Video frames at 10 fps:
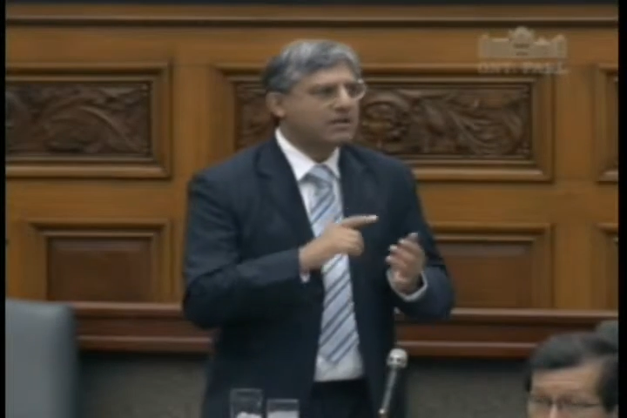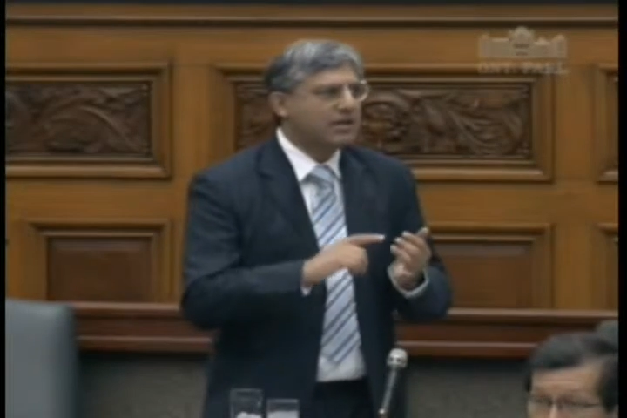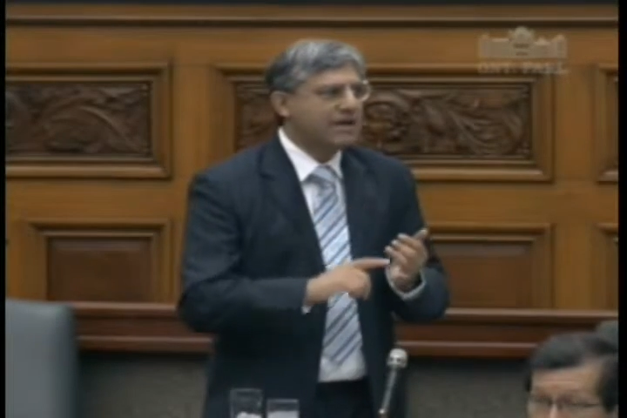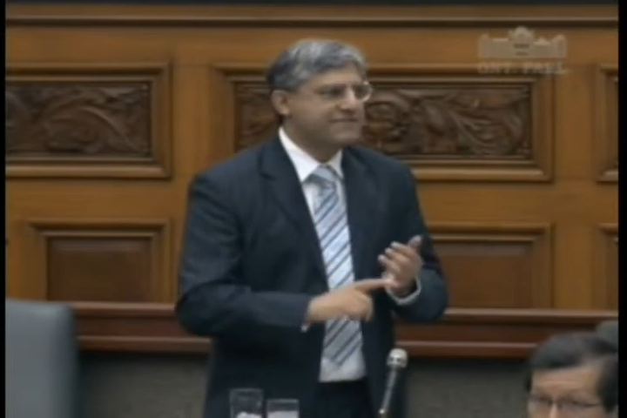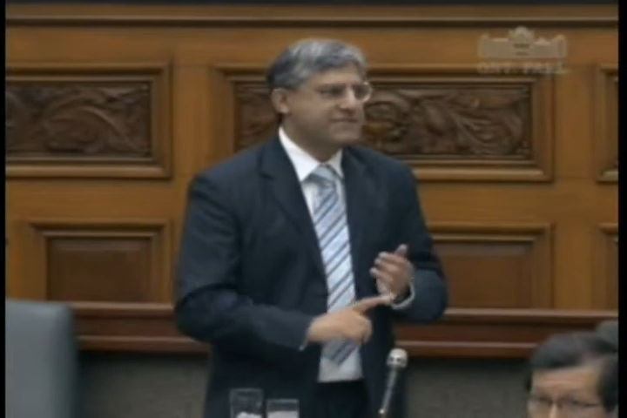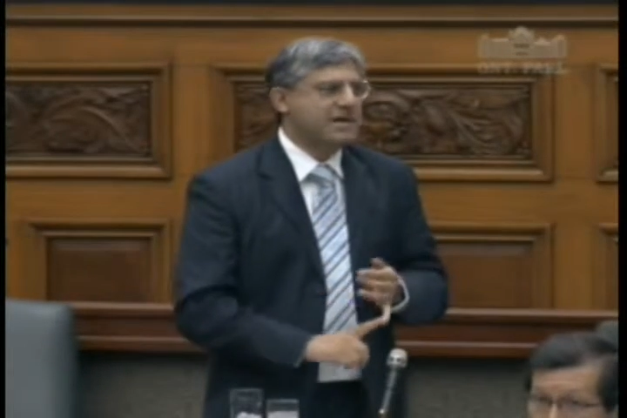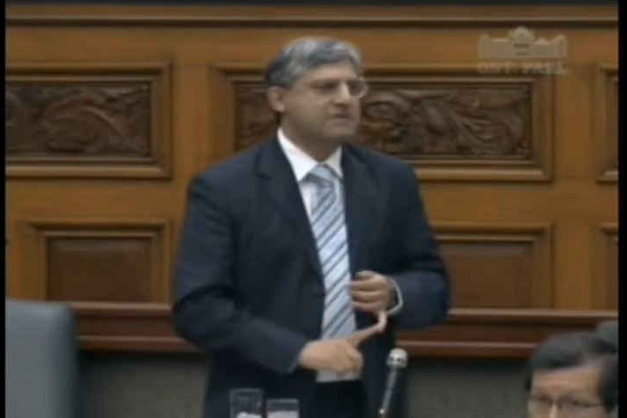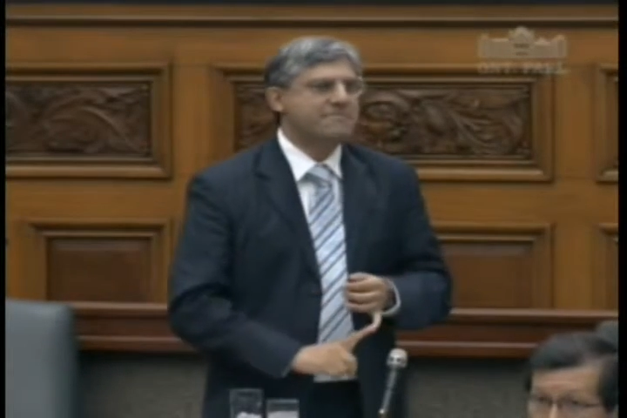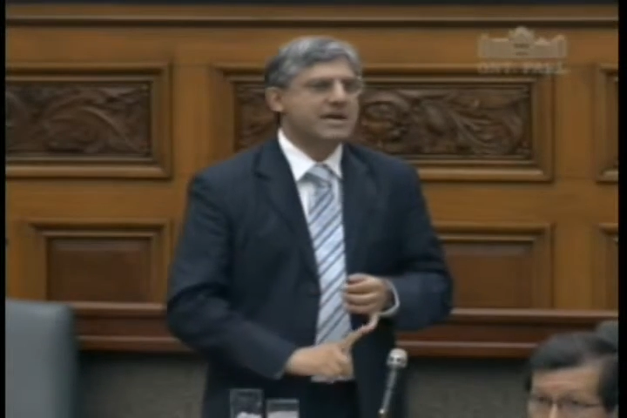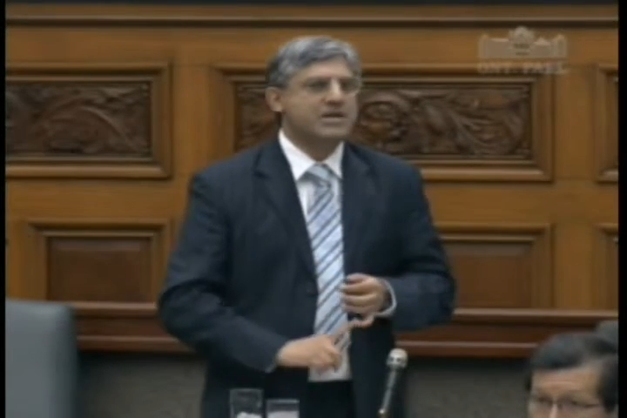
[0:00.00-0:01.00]

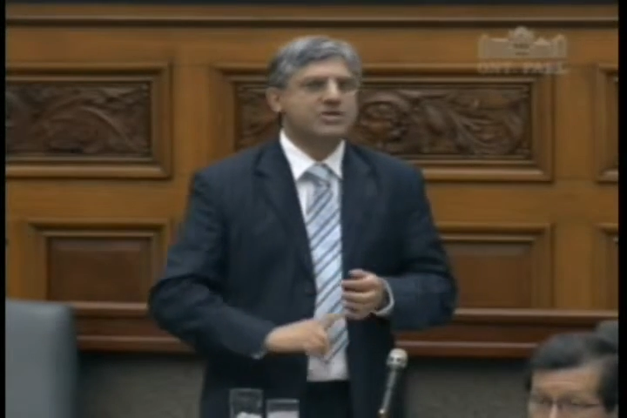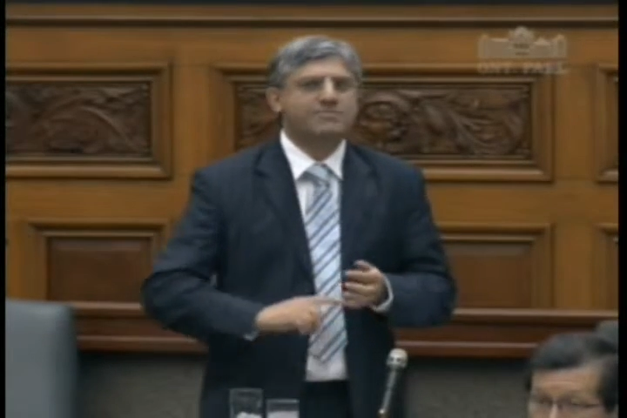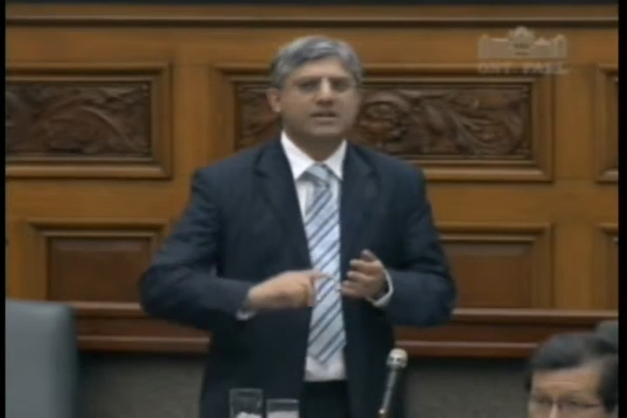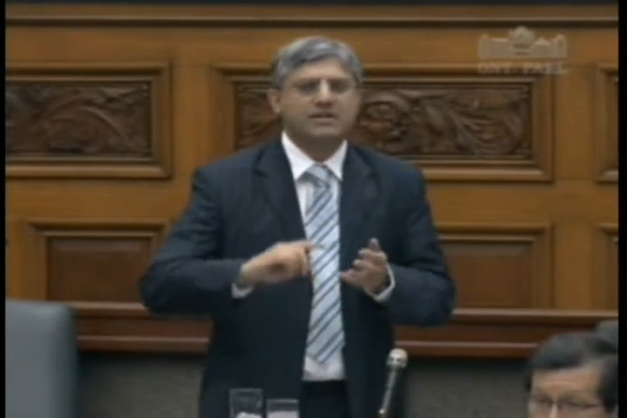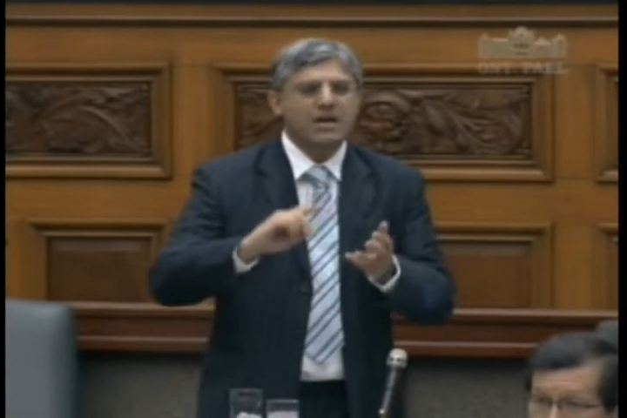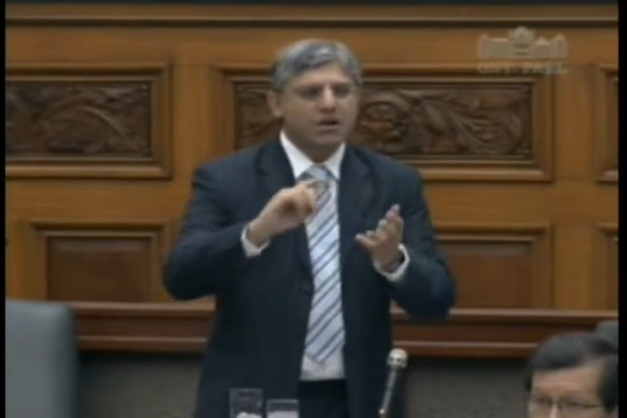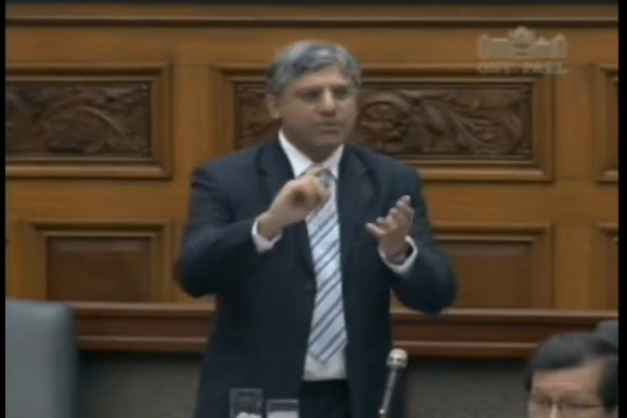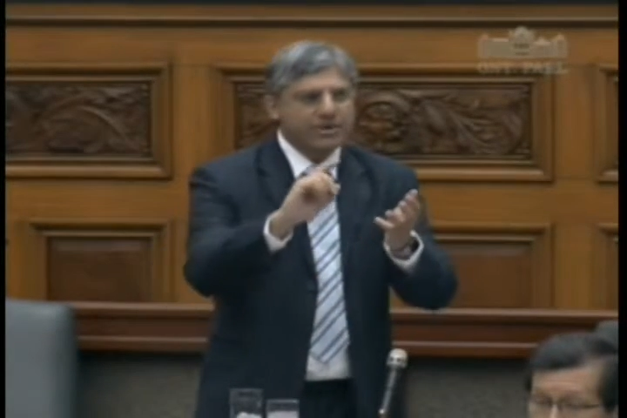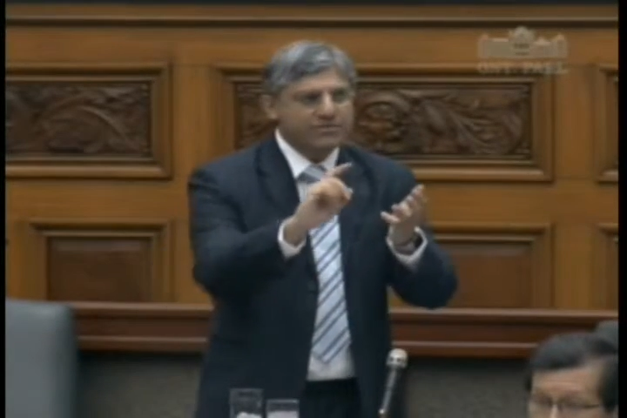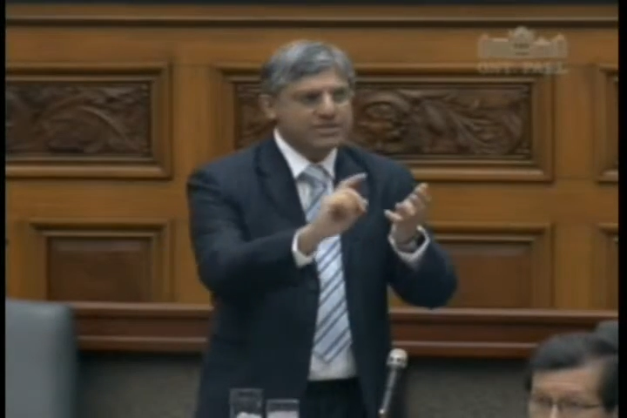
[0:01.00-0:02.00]
lifestyle management,
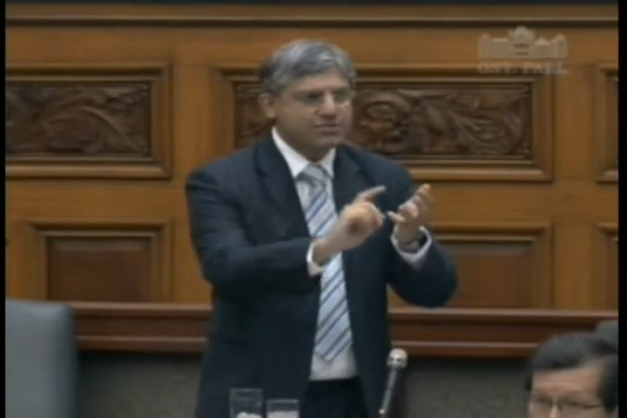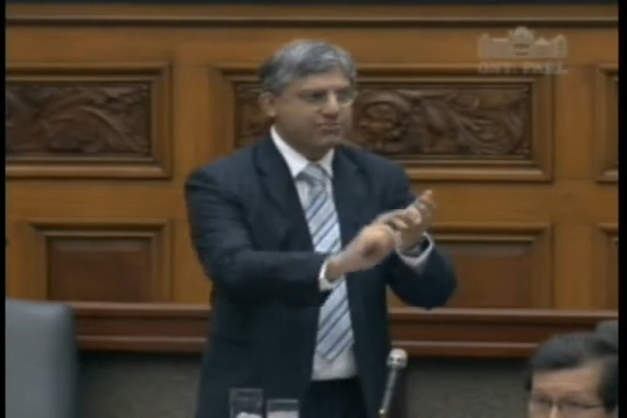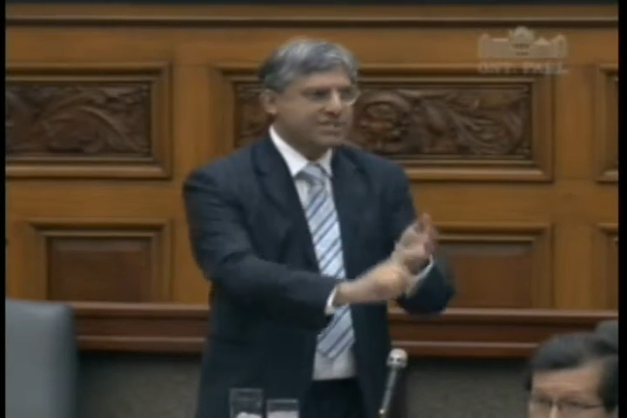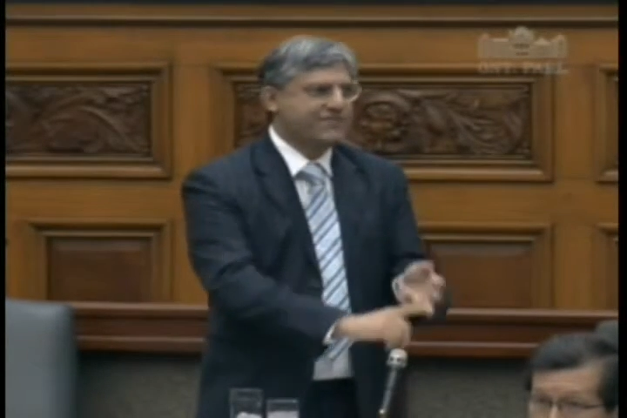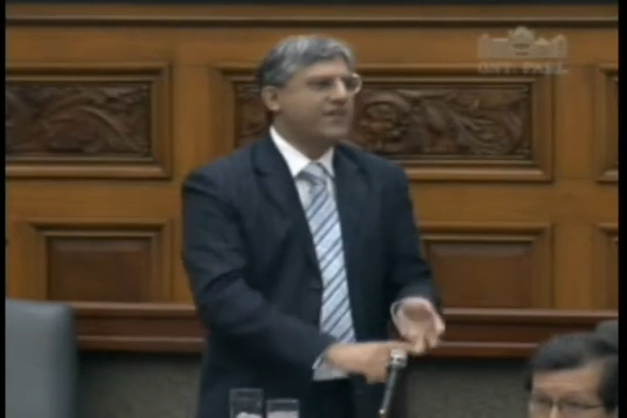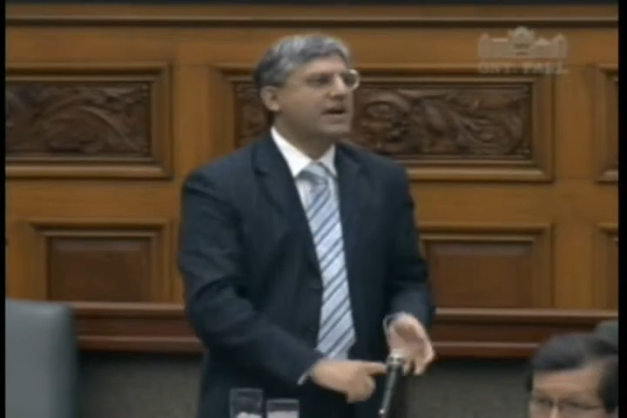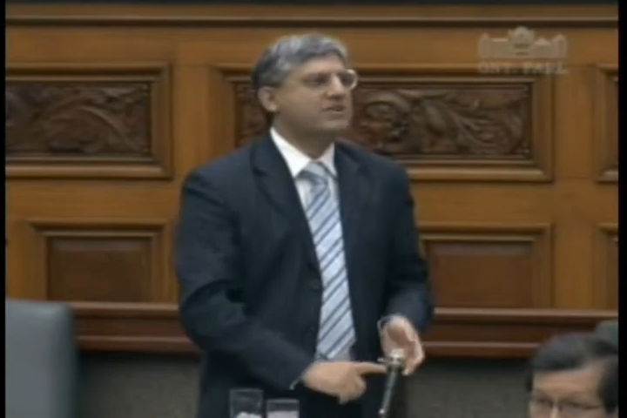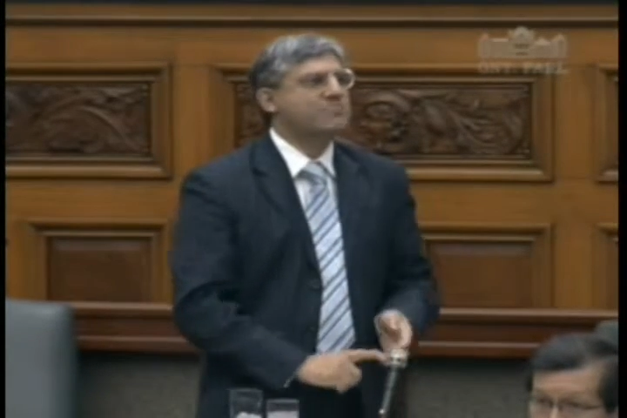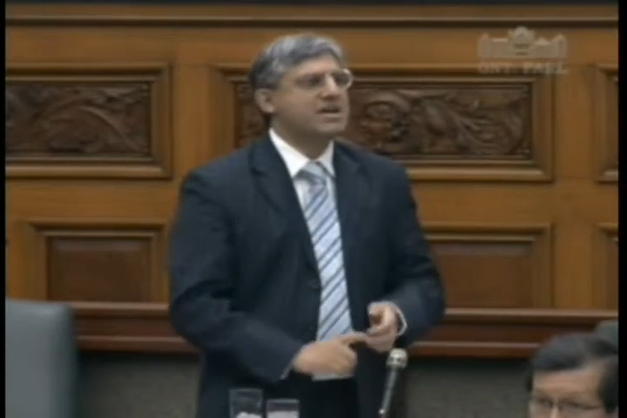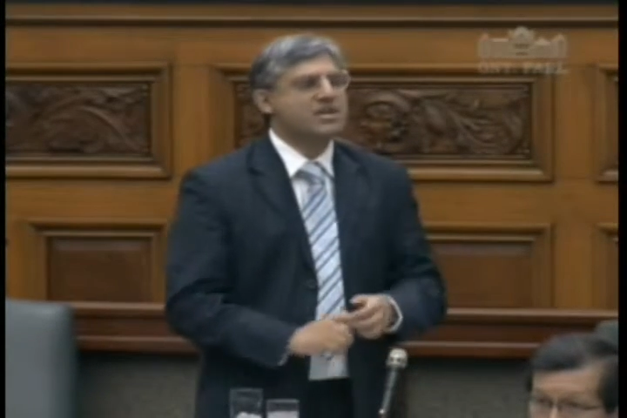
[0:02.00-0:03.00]
whether it's risk
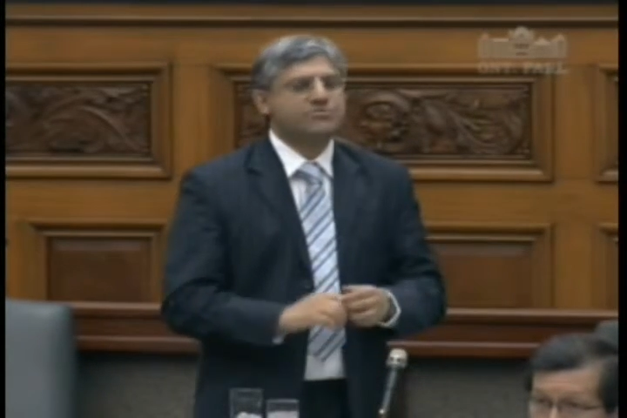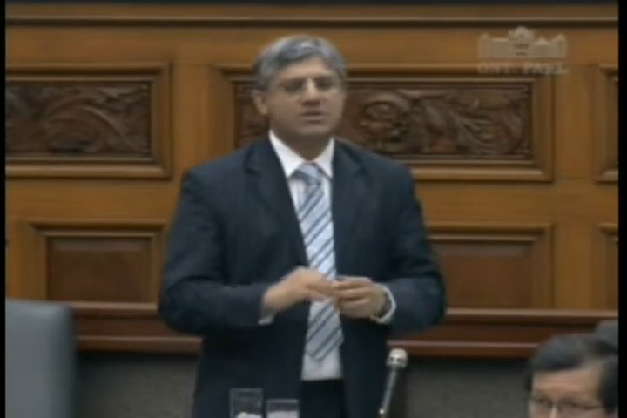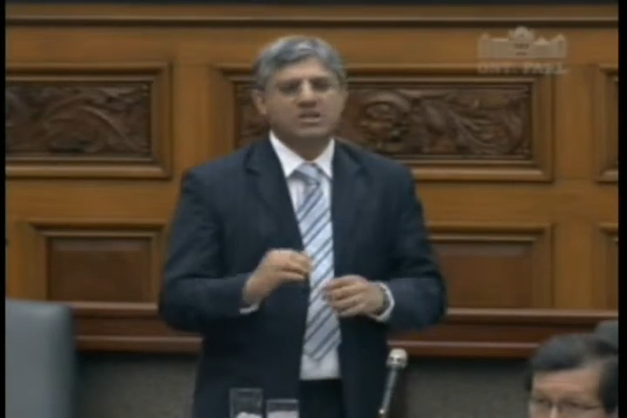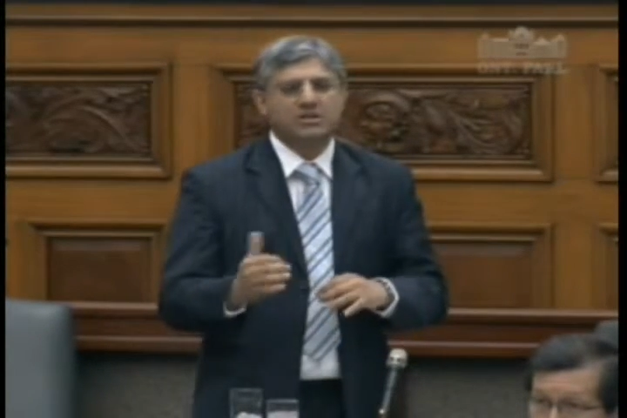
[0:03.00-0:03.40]
factor management,